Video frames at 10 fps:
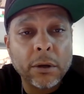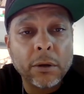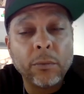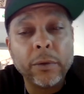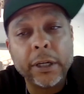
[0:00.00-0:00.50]

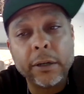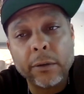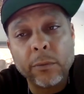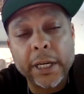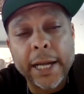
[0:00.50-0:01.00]
when
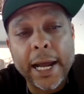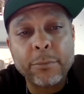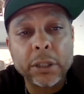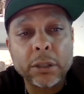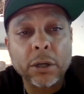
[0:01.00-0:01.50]
it
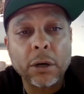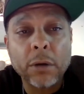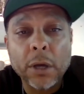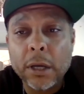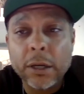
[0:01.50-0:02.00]
happens. So,
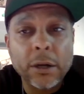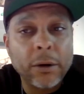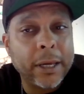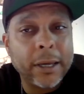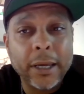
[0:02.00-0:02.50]
you know,
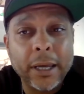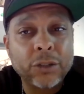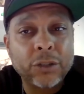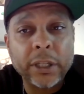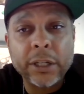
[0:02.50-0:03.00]

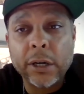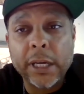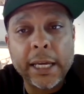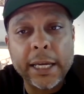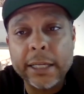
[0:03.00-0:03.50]
it's really your
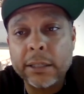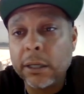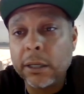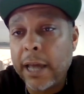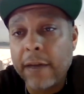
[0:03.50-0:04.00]
key
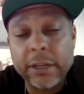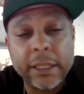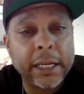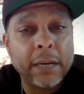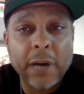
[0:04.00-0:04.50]
into everything
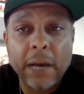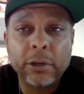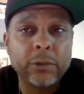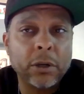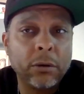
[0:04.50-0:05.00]
Hip Hop
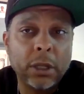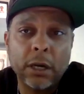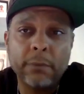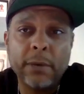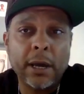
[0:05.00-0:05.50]
Crypto
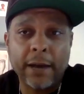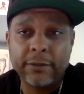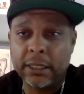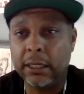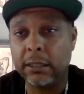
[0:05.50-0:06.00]
Club. I've
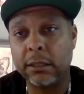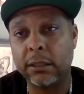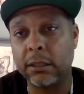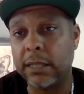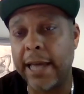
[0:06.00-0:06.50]
seen
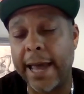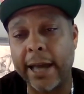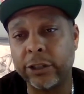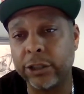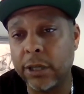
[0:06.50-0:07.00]

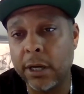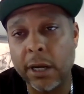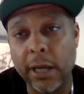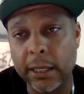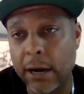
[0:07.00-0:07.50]
Tash
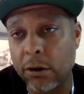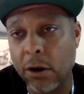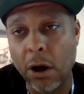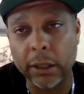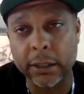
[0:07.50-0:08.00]
and the
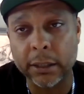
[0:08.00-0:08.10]
Alkaholiks